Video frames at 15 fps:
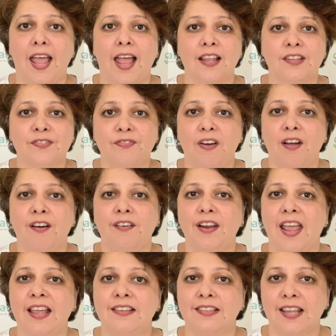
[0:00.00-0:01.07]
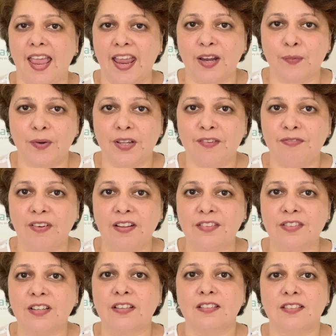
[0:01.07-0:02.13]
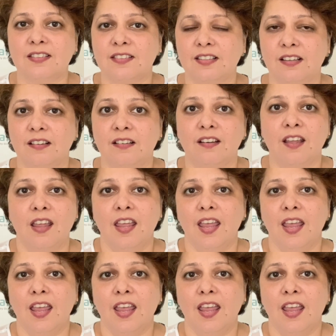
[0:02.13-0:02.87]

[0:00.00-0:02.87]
as far as equity funds are concerned.